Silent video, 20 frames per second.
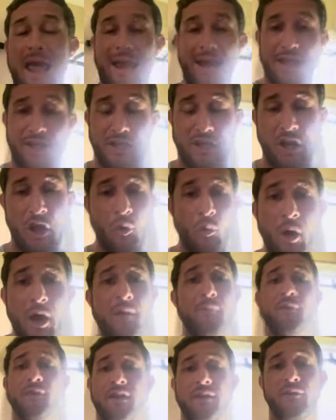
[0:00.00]
You know
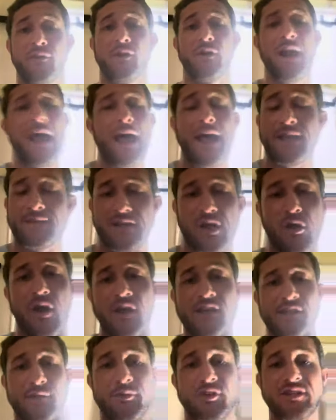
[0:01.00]
what? Believe it or not, I tell
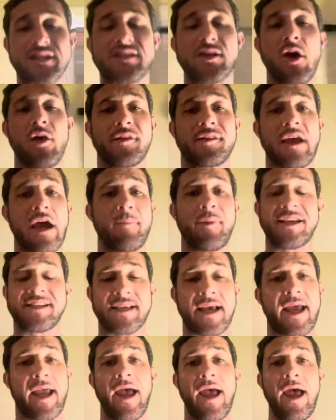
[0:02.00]
customers this all the time. I
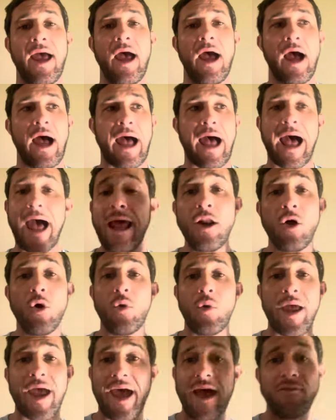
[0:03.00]
say, I
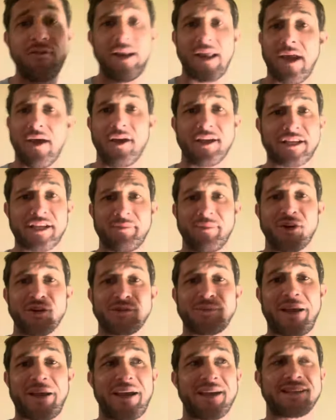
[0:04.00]
don't have any customers
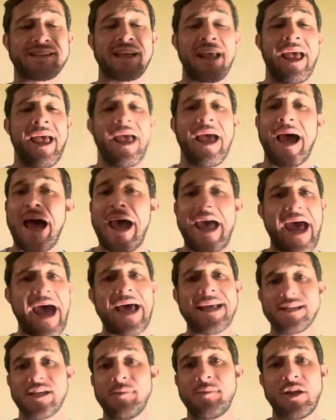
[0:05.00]
because I
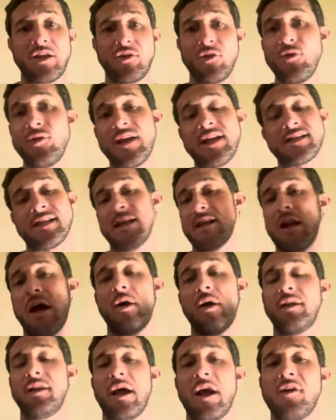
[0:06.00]
ask them to do this and
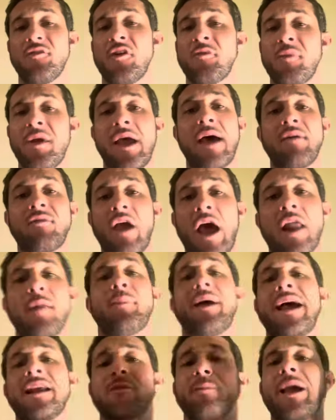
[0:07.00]
none of them have gotten
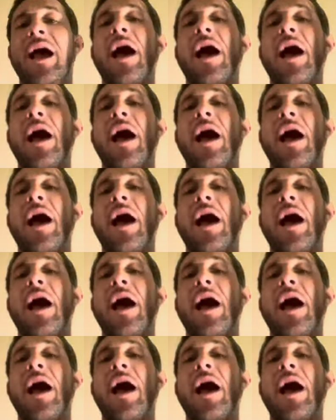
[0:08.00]
back to me.